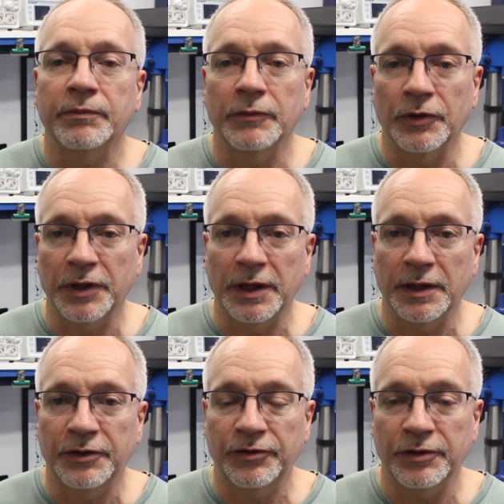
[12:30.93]
looking
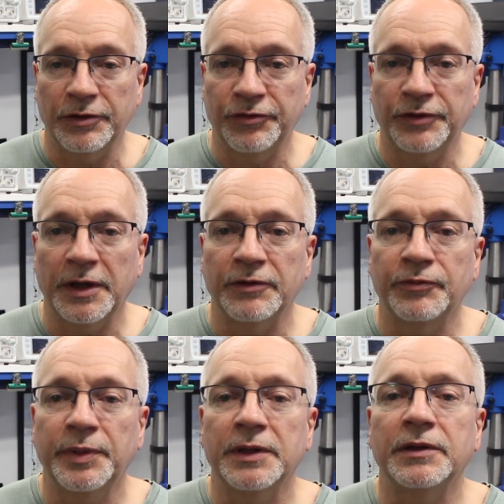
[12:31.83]
at the state
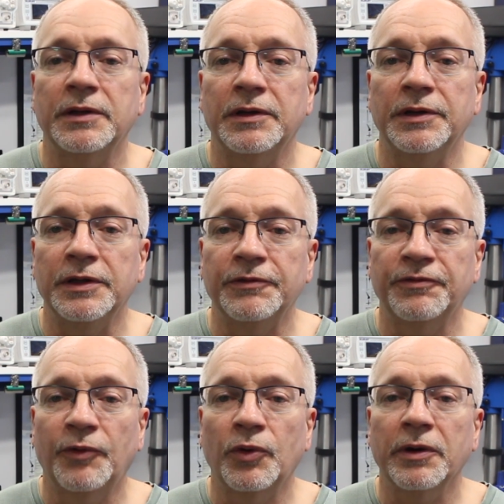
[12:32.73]
of pin
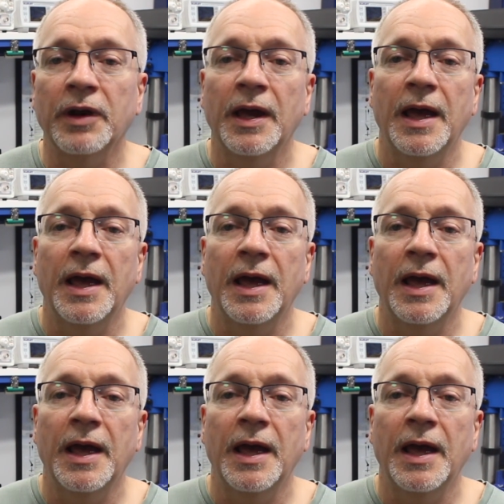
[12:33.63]
D4,